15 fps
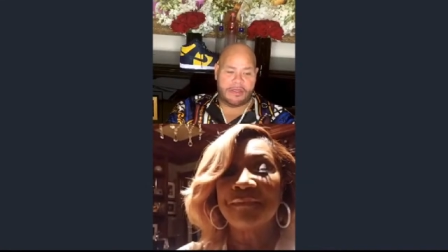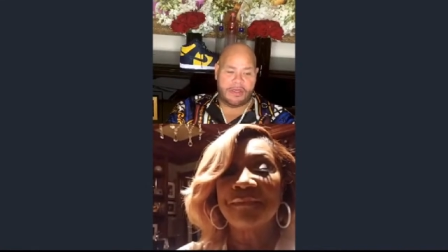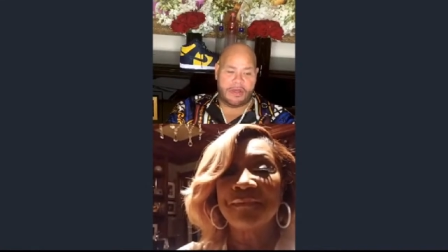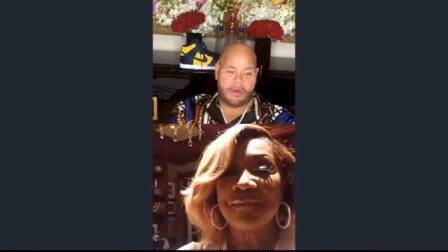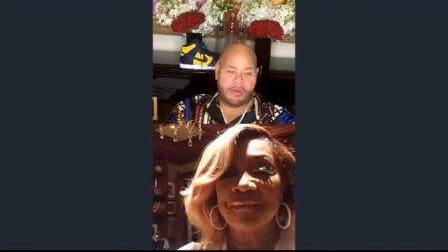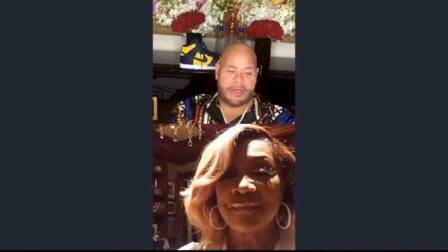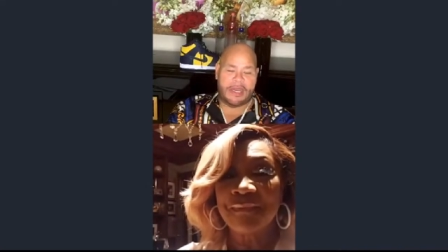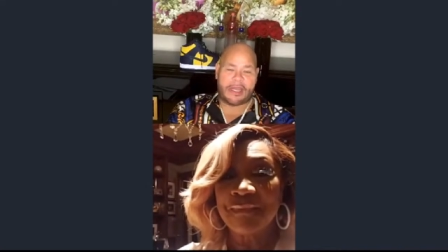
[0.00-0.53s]

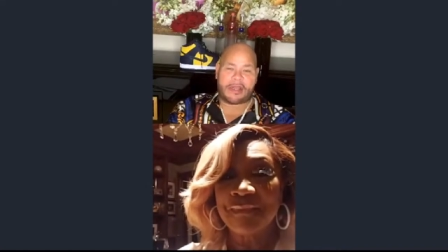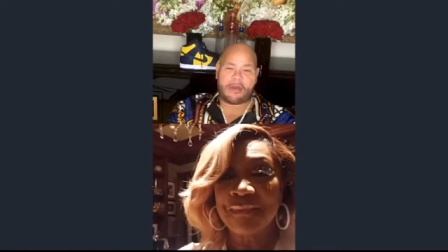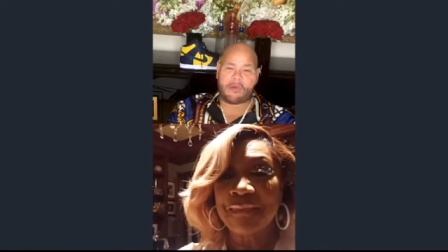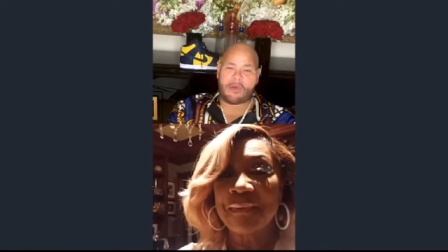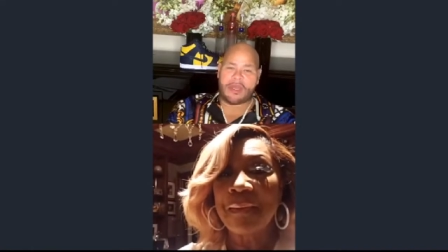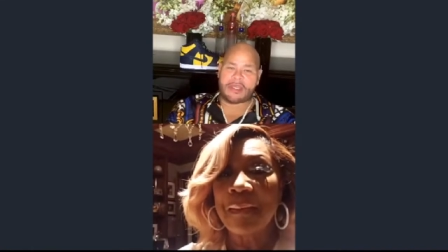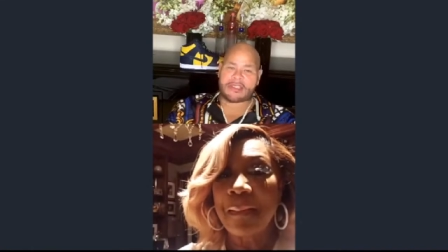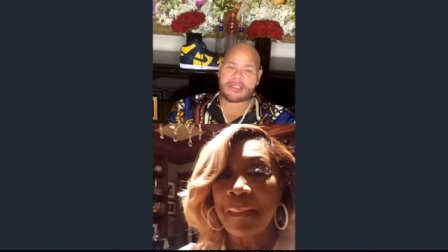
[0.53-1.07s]
when their
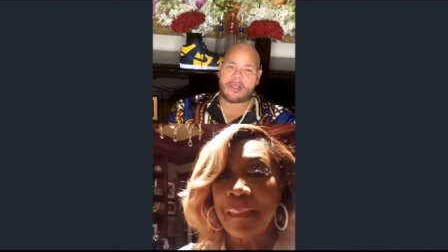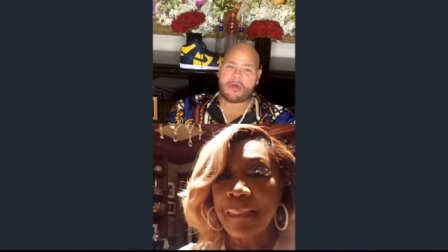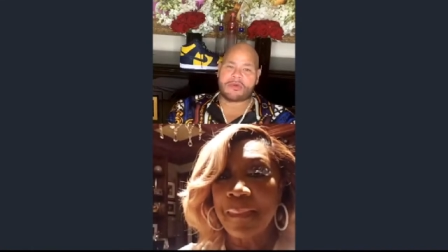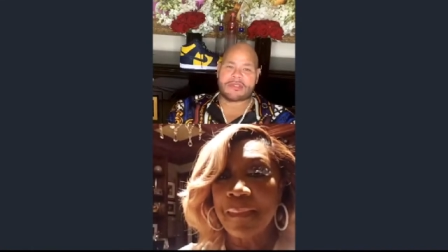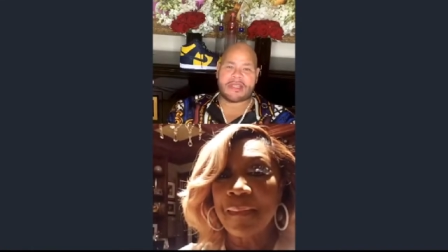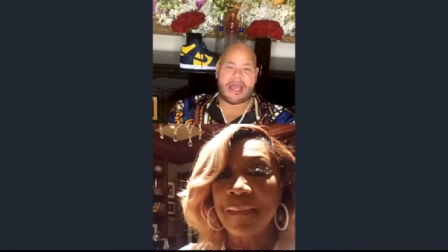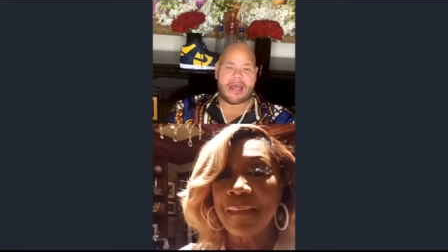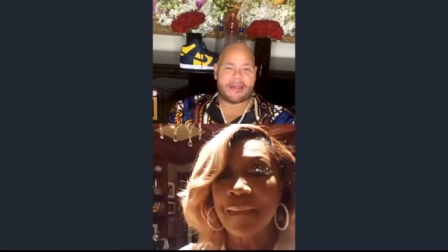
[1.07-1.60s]
career slows
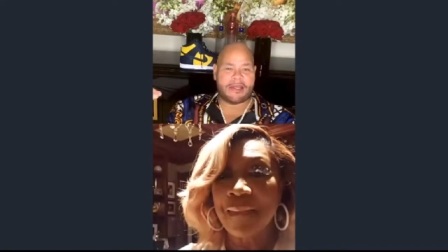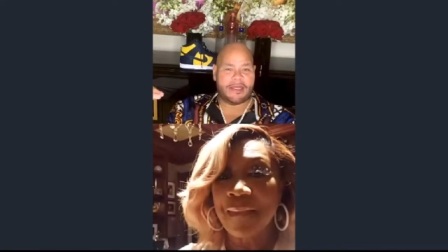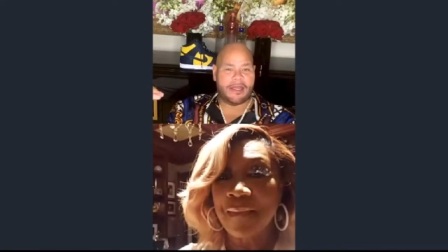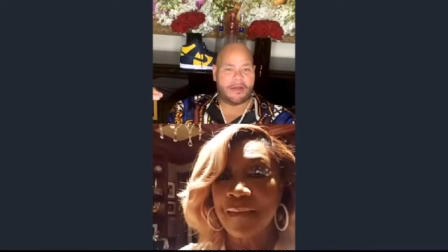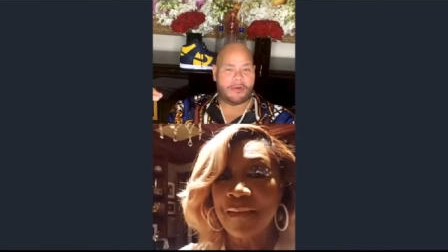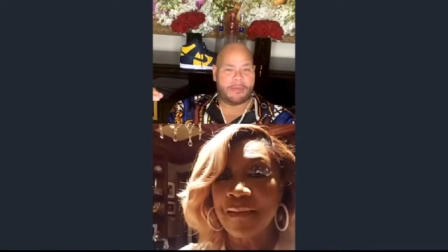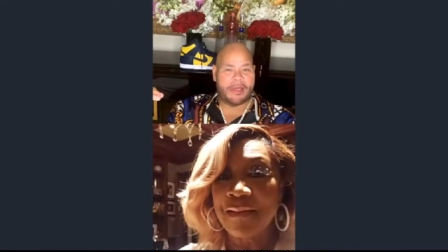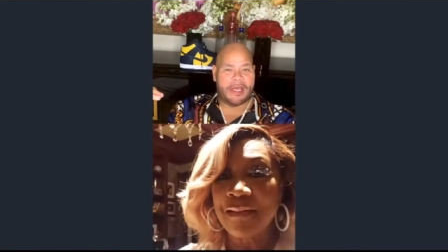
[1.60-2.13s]
down a
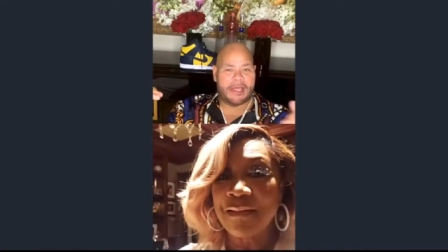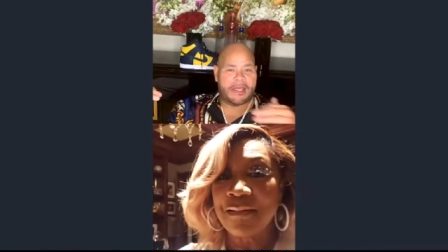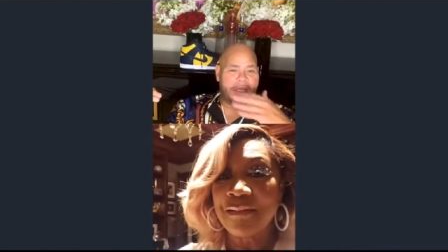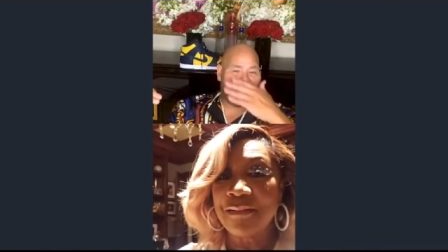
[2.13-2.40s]
little bit,